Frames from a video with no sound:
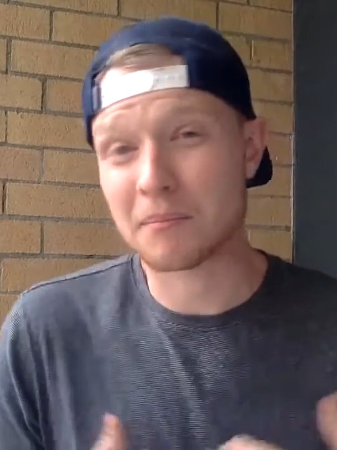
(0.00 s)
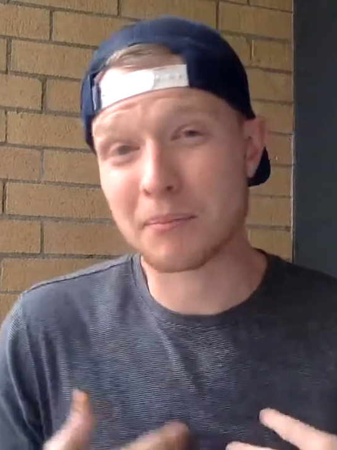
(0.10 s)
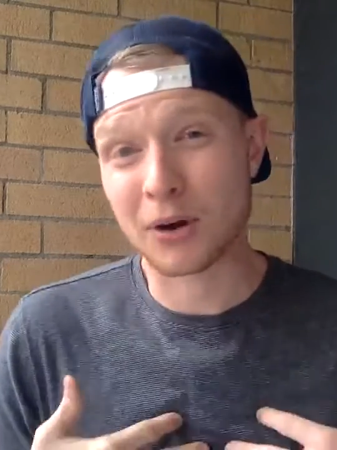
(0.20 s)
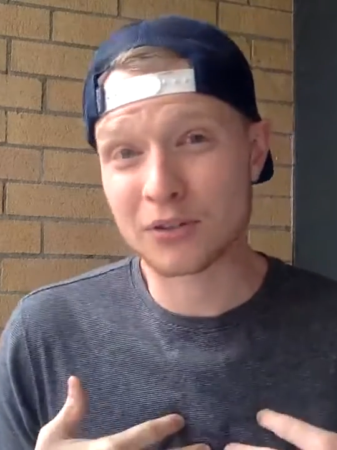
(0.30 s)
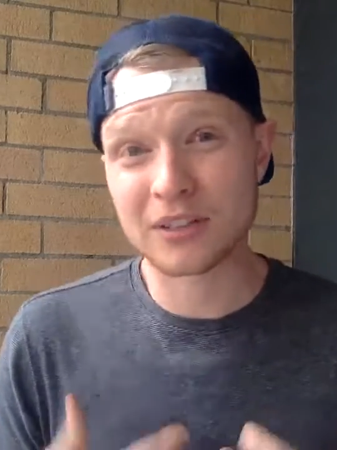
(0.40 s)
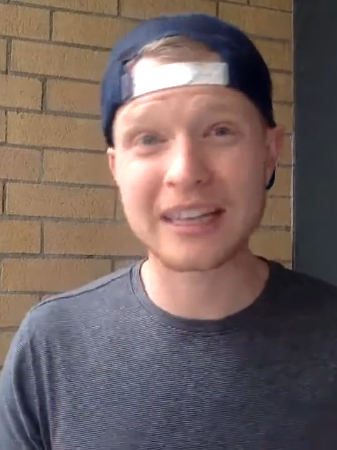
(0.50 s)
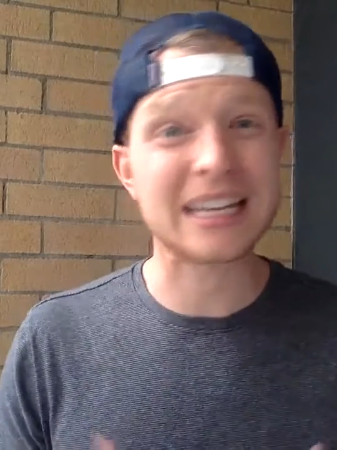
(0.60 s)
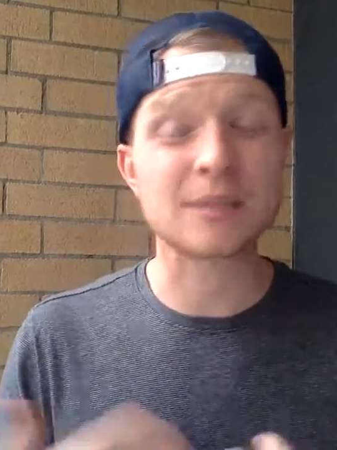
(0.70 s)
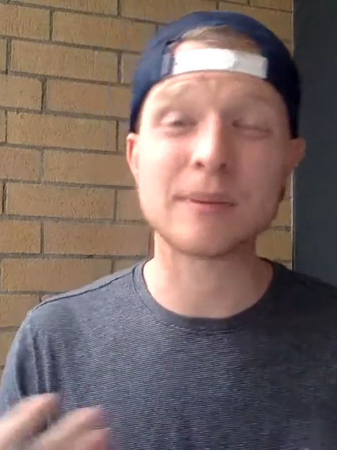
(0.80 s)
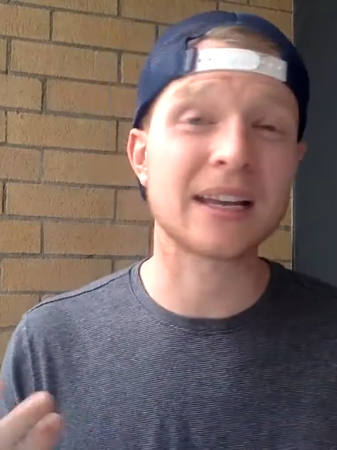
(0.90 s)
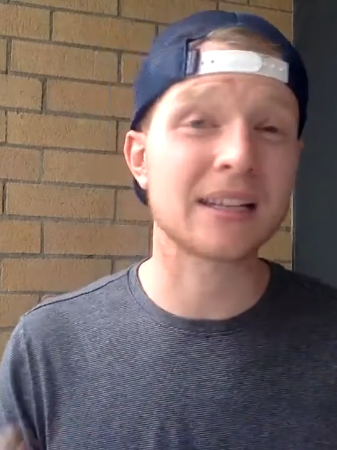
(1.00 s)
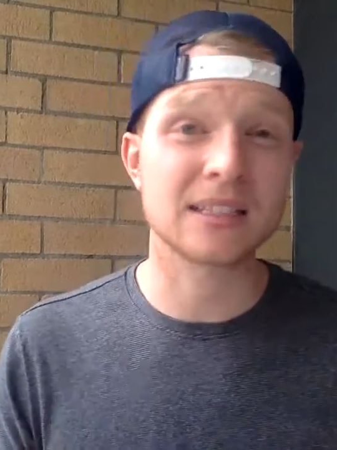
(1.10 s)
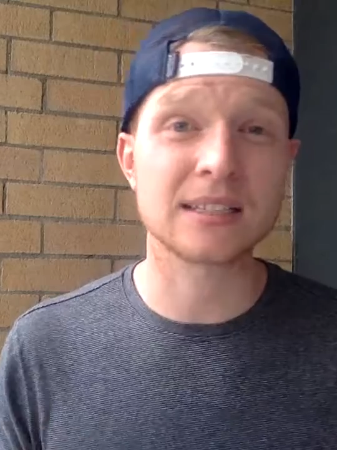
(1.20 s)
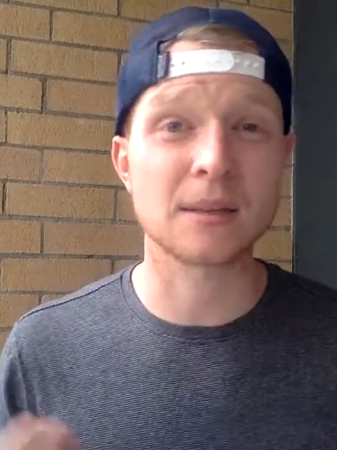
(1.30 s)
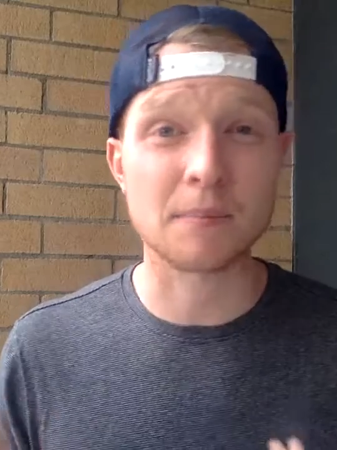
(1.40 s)
Personally, is because
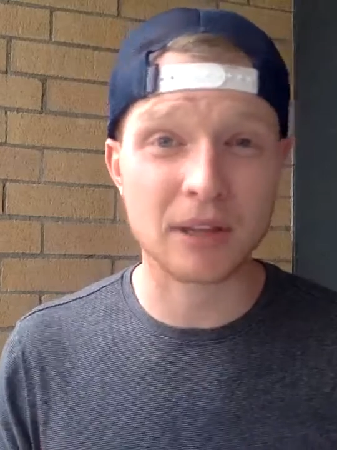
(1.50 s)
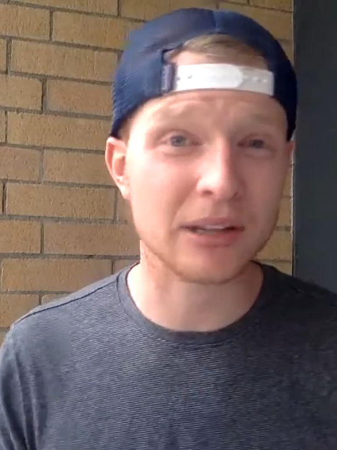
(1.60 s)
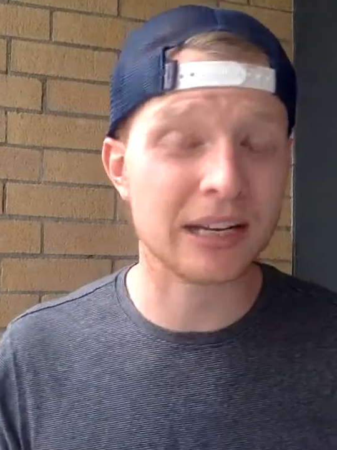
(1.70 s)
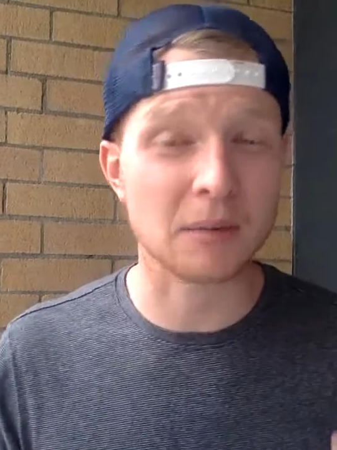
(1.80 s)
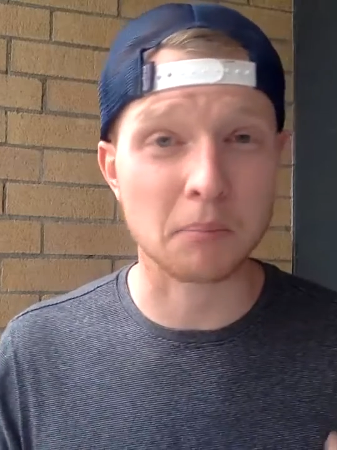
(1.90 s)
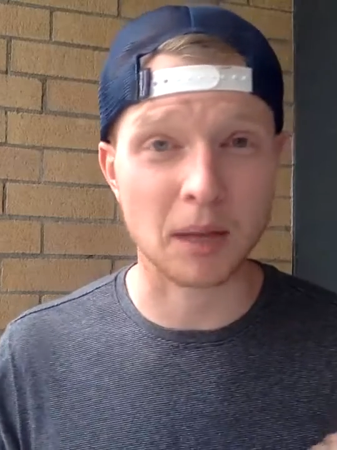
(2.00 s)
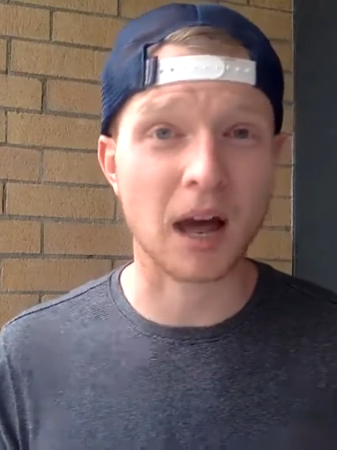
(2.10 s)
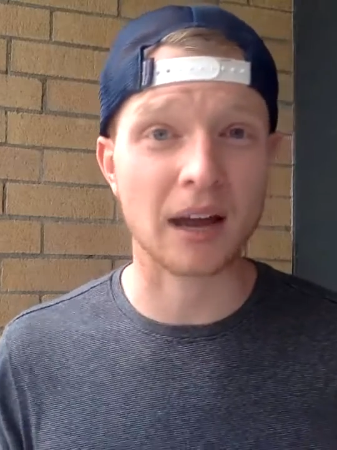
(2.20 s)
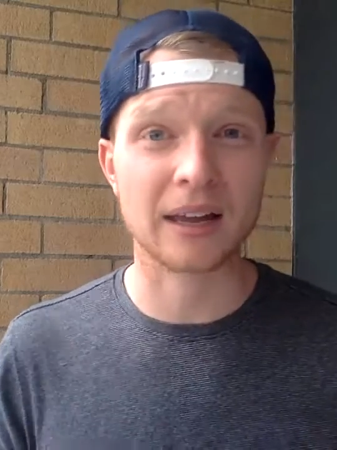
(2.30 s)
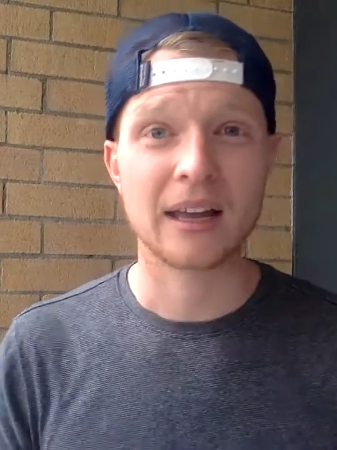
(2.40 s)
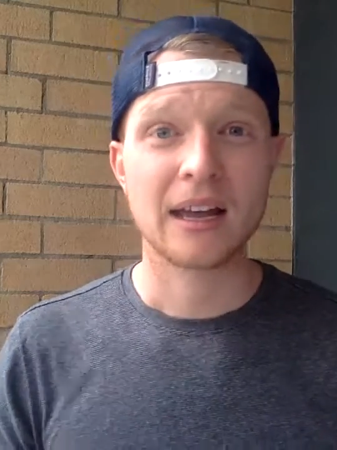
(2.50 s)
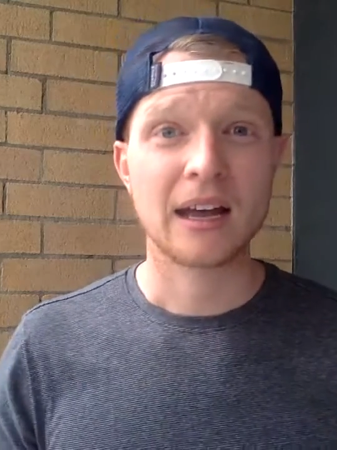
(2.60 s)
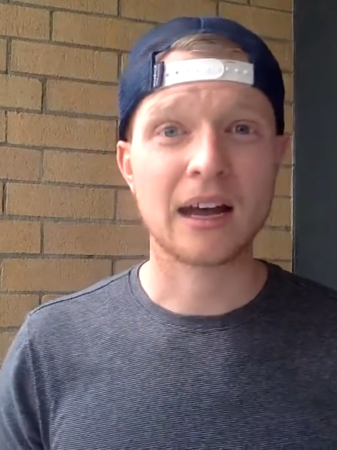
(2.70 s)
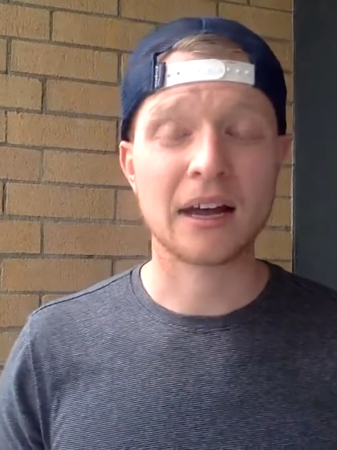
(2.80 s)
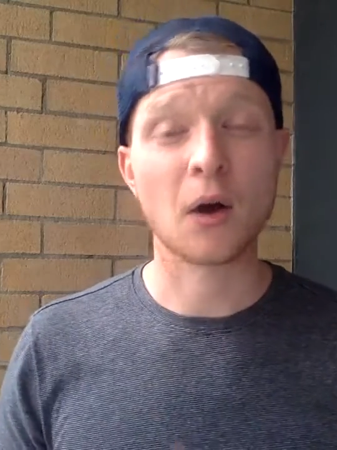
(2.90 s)
his ability to block,
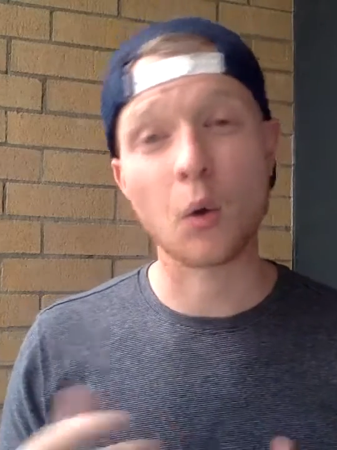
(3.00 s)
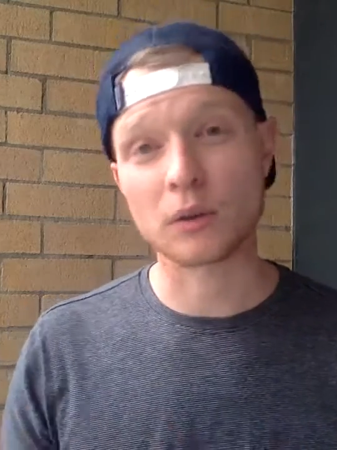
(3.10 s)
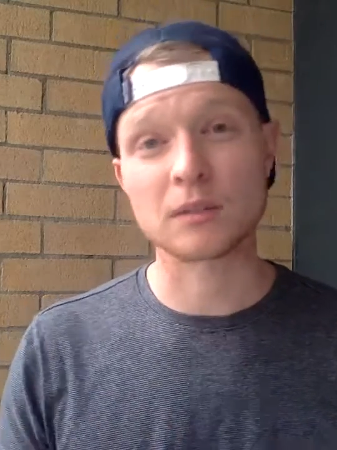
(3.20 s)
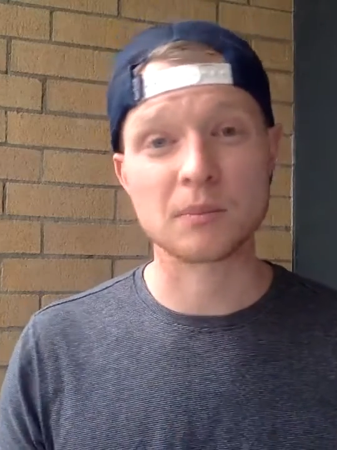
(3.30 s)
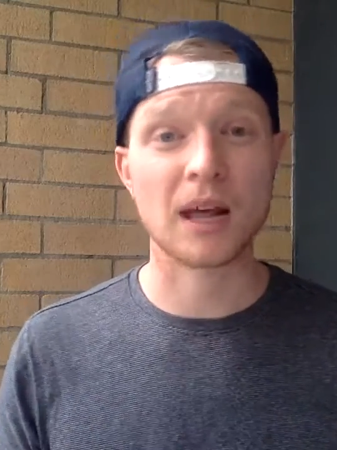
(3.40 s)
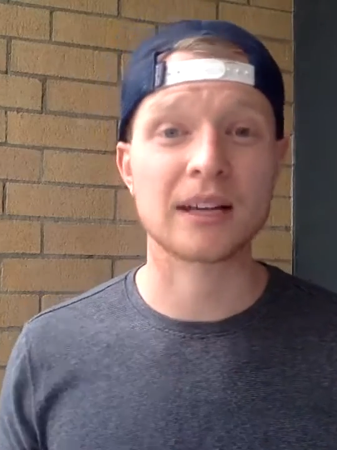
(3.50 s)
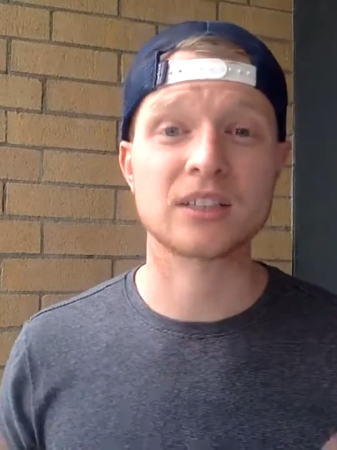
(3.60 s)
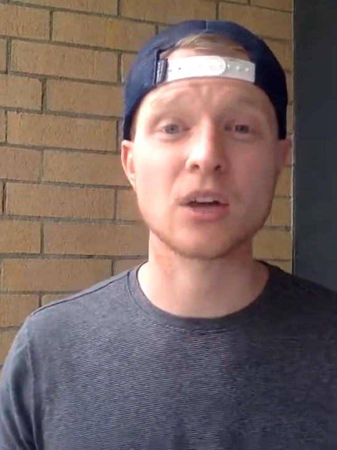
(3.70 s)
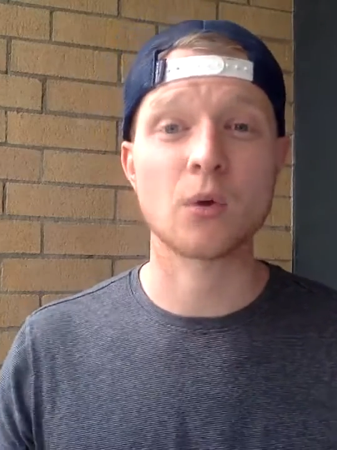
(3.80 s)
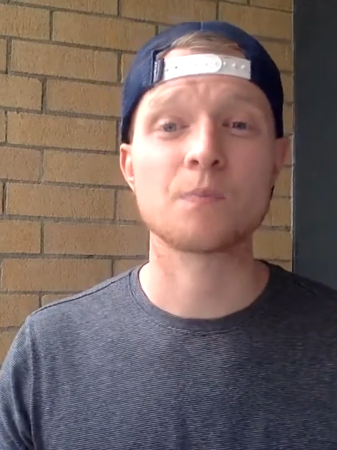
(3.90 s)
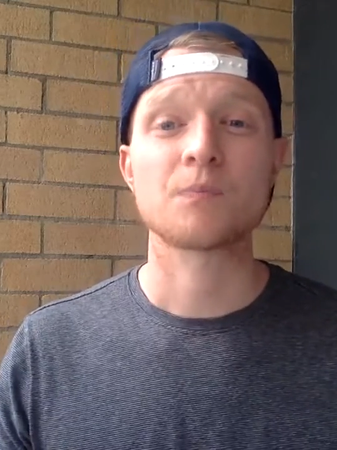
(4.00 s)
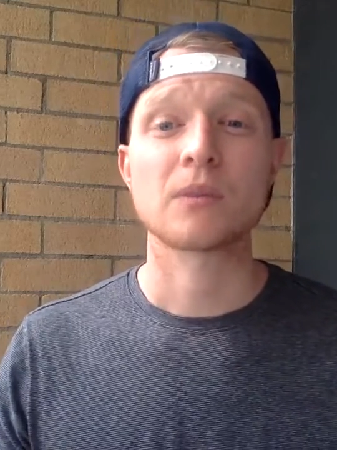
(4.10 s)
hold his block. So